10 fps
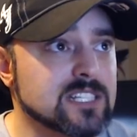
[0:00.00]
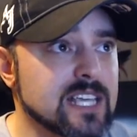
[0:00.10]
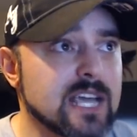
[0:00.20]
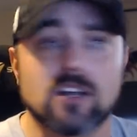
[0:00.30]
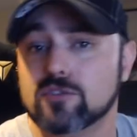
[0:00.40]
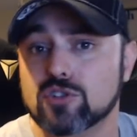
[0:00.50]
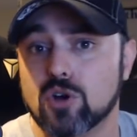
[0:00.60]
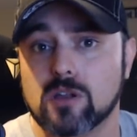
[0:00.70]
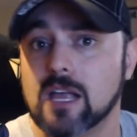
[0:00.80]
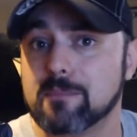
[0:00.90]
seeing an
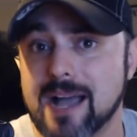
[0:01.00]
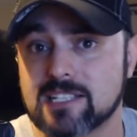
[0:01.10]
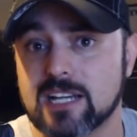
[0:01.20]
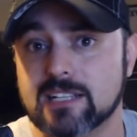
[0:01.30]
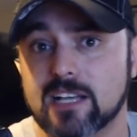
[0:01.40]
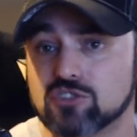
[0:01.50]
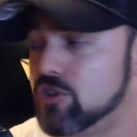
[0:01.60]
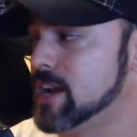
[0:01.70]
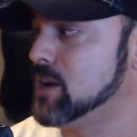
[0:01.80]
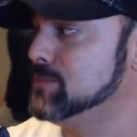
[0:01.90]
underdog like Matt Sydal
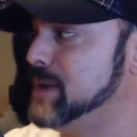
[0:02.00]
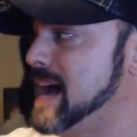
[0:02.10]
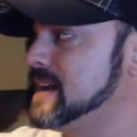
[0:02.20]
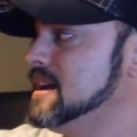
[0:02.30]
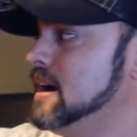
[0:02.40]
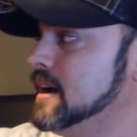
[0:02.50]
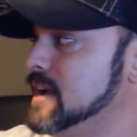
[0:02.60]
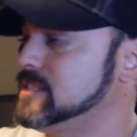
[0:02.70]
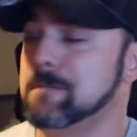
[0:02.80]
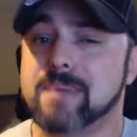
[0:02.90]
try and come back
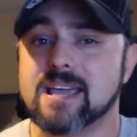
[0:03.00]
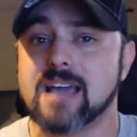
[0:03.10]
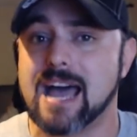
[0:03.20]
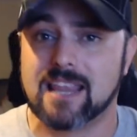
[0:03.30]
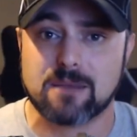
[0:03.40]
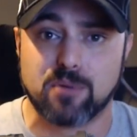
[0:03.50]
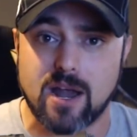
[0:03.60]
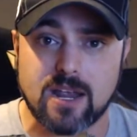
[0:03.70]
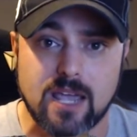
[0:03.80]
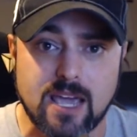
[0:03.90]
against a big guy like
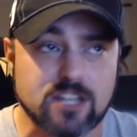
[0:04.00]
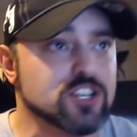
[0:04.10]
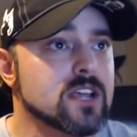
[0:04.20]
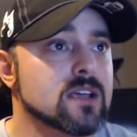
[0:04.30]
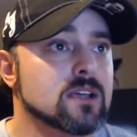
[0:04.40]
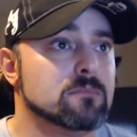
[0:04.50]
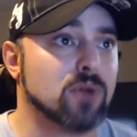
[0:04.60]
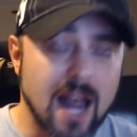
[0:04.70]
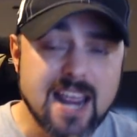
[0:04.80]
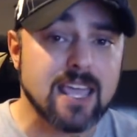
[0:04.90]
Brian Cage.
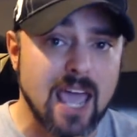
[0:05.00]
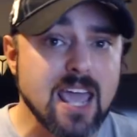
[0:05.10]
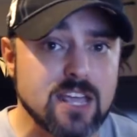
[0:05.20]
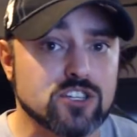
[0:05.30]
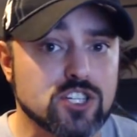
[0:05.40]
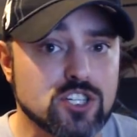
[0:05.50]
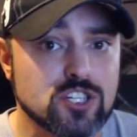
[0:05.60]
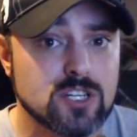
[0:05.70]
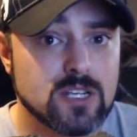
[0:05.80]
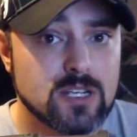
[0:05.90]
Brian
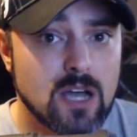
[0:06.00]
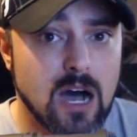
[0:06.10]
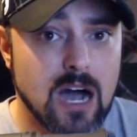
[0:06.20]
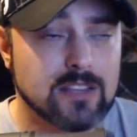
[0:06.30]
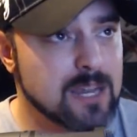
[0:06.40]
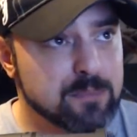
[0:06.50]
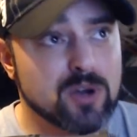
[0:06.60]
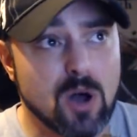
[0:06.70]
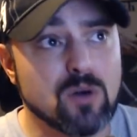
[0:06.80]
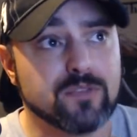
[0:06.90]
Cage, they
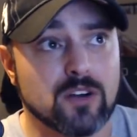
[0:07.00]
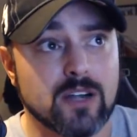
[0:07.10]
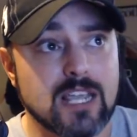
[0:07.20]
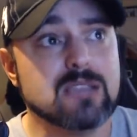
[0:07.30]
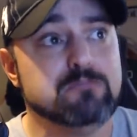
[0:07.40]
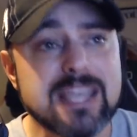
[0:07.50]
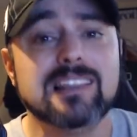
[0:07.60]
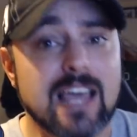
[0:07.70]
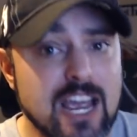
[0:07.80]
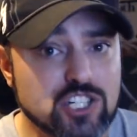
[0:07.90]
put over. He beat
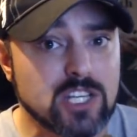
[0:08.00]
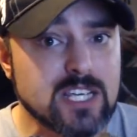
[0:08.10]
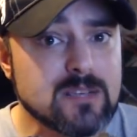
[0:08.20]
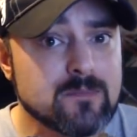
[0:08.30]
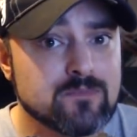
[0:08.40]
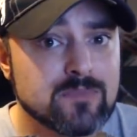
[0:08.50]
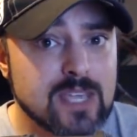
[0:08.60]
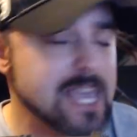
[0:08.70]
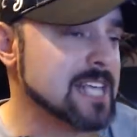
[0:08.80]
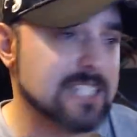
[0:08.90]
Lashley.
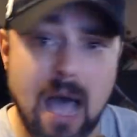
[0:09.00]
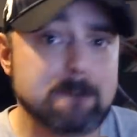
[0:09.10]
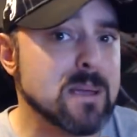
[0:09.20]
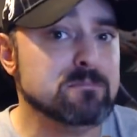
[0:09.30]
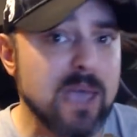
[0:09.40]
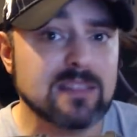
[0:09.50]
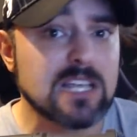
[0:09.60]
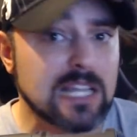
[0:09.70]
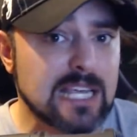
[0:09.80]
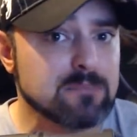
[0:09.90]
He has not been pinned
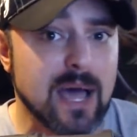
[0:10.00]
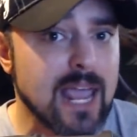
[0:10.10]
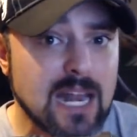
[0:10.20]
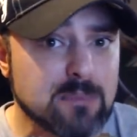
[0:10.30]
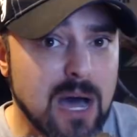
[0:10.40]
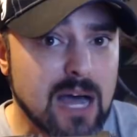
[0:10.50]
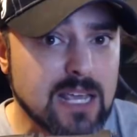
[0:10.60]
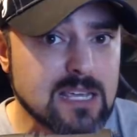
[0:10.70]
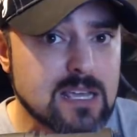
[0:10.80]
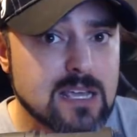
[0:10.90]
clean by
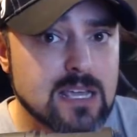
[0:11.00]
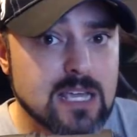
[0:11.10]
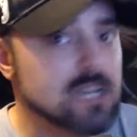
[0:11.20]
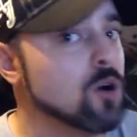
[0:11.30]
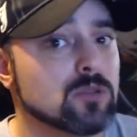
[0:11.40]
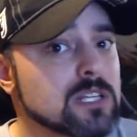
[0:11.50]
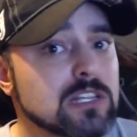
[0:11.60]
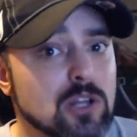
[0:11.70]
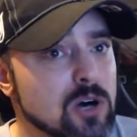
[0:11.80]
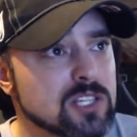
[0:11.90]
anybody. He only
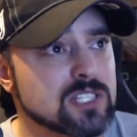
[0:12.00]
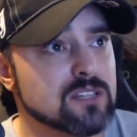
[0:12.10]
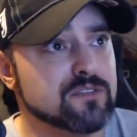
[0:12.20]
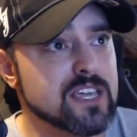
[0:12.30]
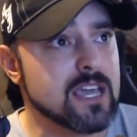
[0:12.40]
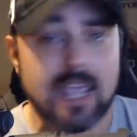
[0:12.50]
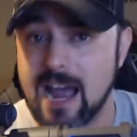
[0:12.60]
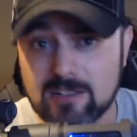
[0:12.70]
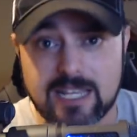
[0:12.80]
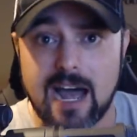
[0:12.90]
lost via
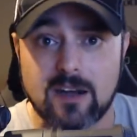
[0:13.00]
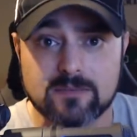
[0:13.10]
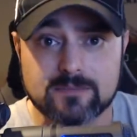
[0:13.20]
countout